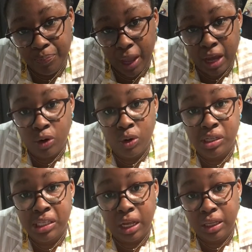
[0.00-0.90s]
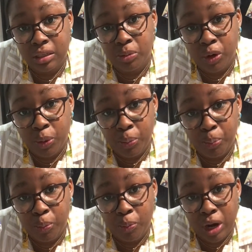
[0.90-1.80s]
I don't know exactly the
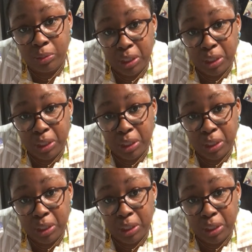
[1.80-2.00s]
correct